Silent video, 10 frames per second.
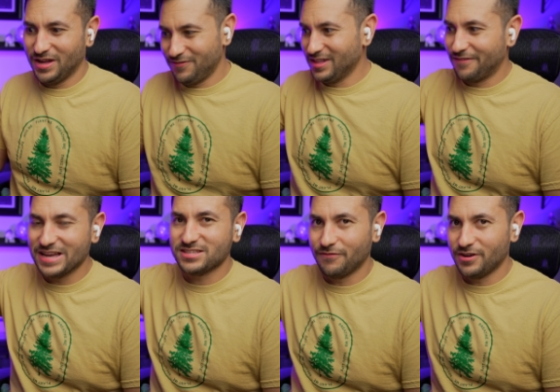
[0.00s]
I feel like
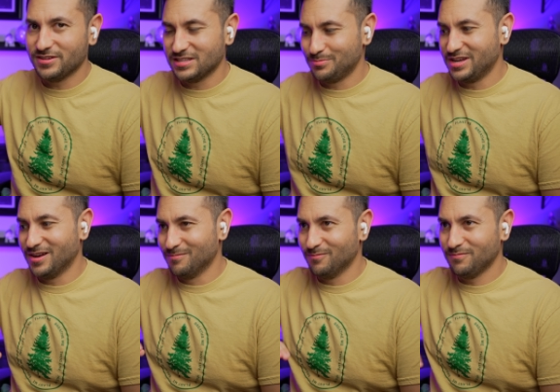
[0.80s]
Fast and the Furious has
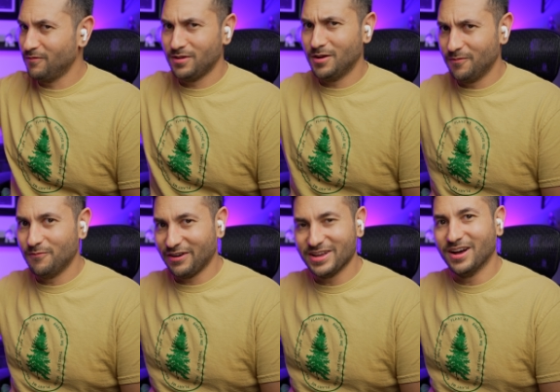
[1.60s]
become
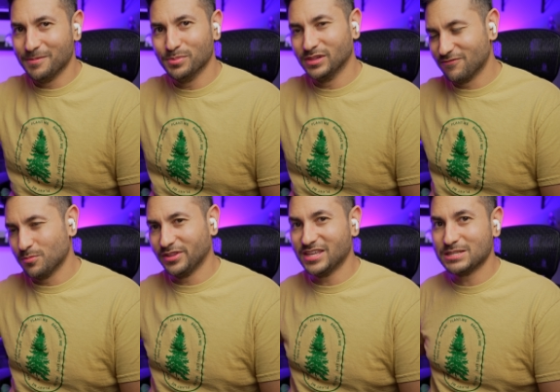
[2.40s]
very
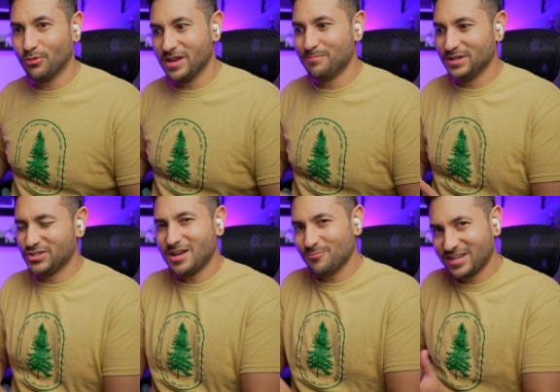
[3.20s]
unbelievable at this point, but
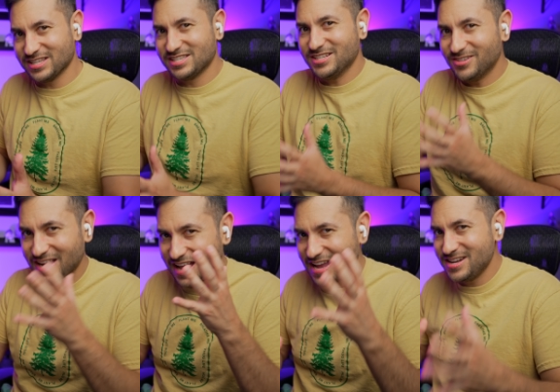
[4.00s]
John Wick is still
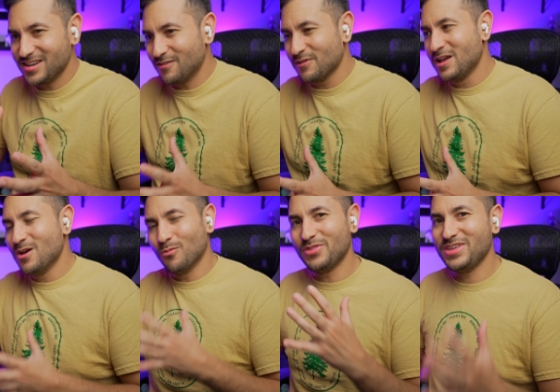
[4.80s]
kind
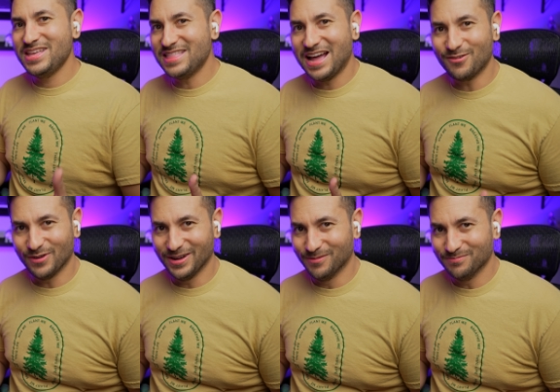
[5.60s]
of within that
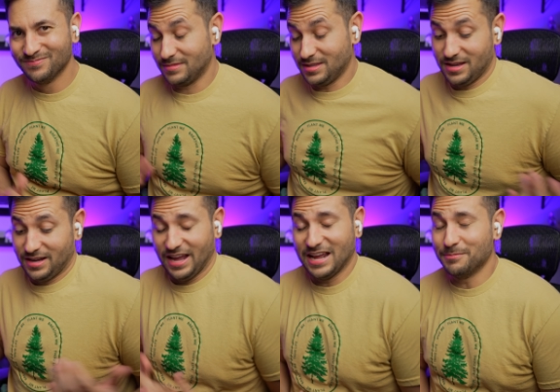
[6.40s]
realm.
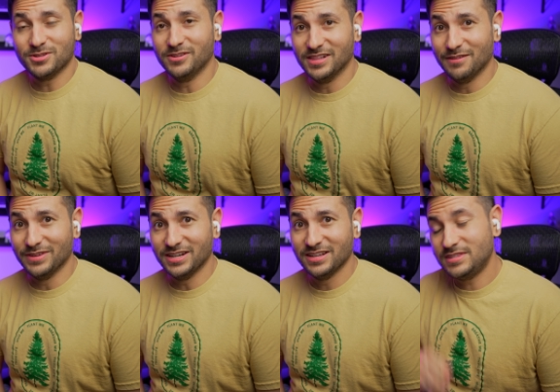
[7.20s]
And I absolutely love it.